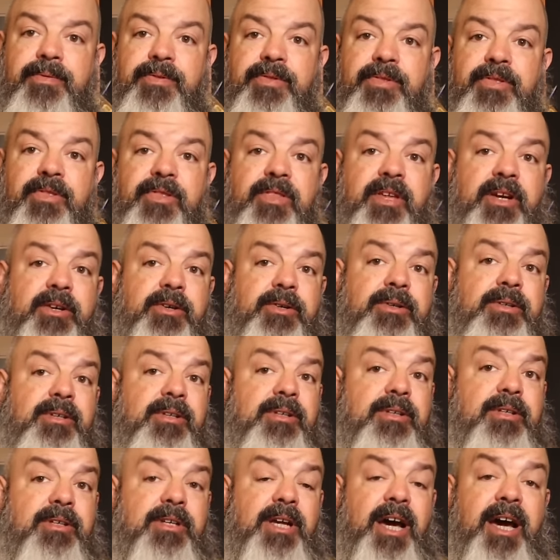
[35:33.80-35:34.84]
they're
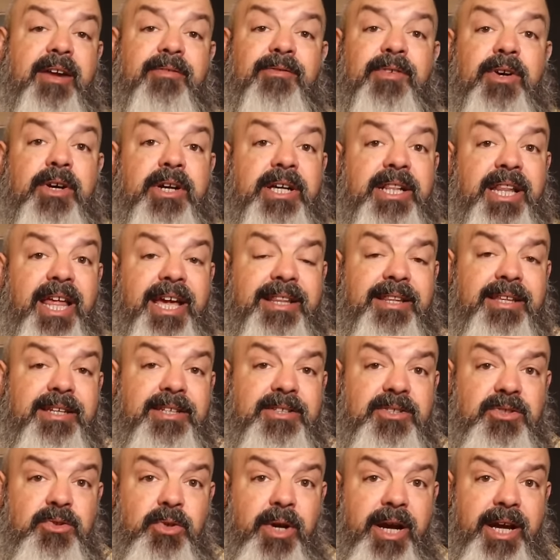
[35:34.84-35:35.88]
not very likely
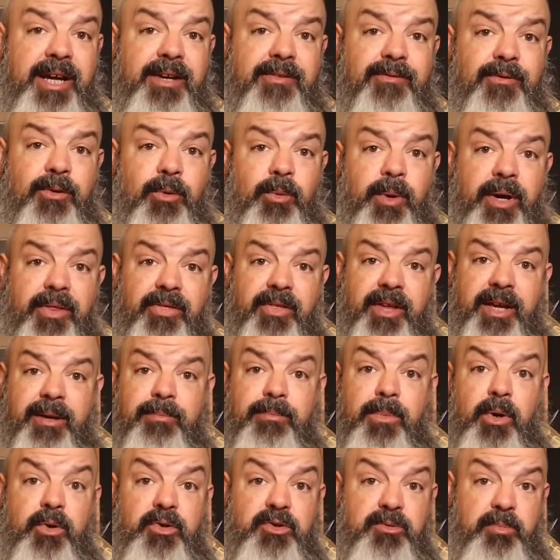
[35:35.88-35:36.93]
to strike for one thing.
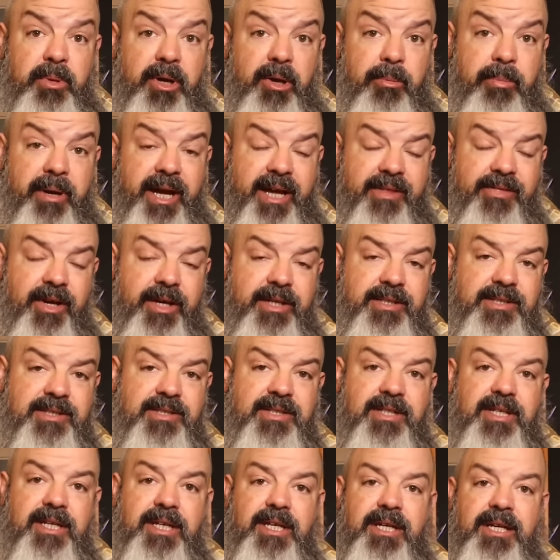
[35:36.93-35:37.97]
Most ball
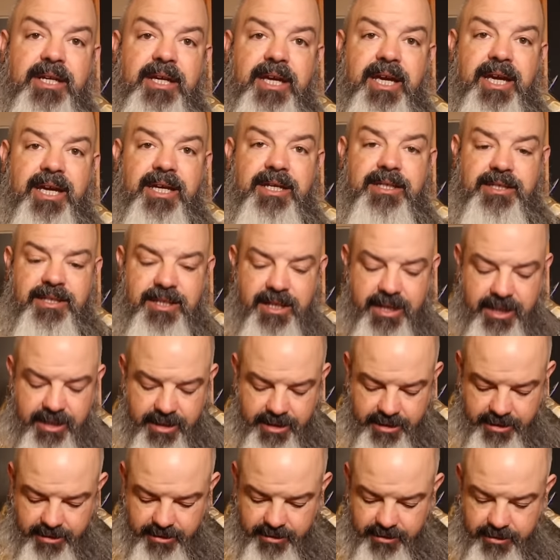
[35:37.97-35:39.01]
pythons, and
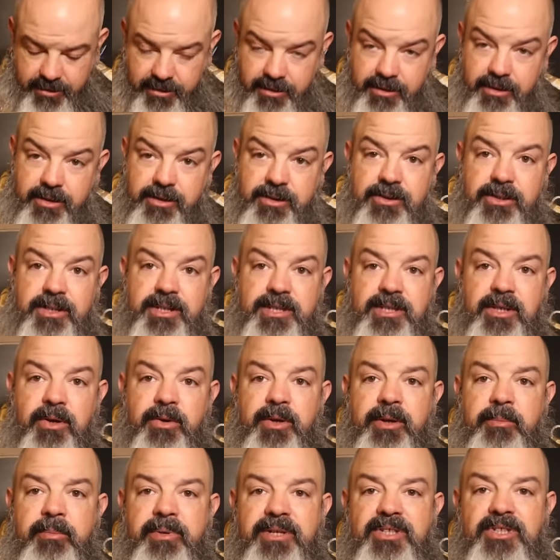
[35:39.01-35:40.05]
uh, she's
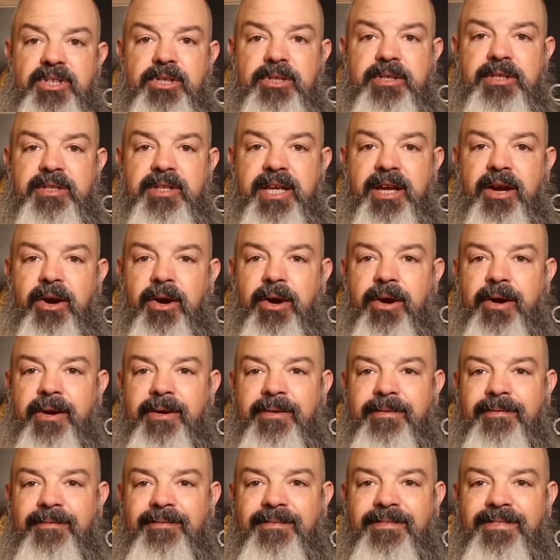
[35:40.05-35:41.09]
going in my shirt. They
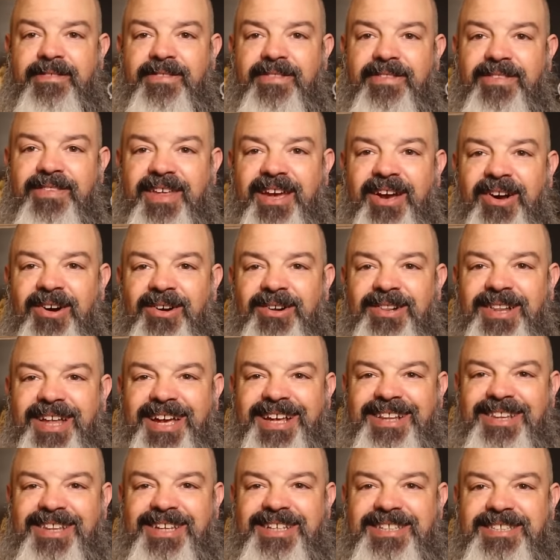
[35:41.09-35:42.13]
are they are
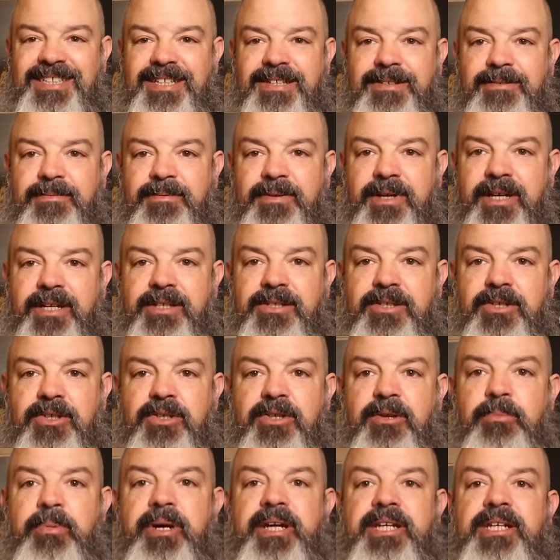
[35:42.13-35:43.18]
likely to undo
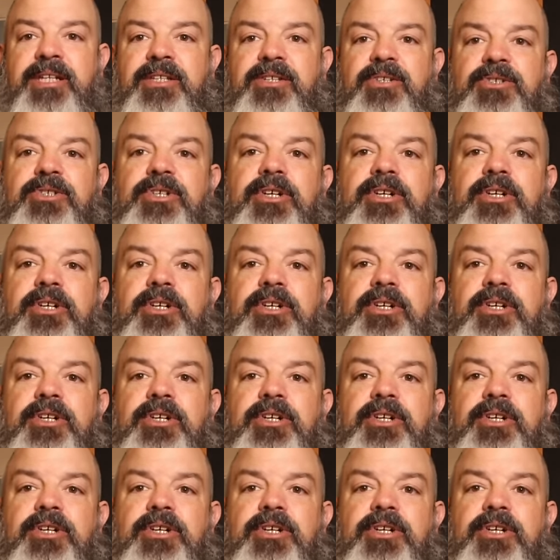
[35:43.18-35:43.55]
the button in your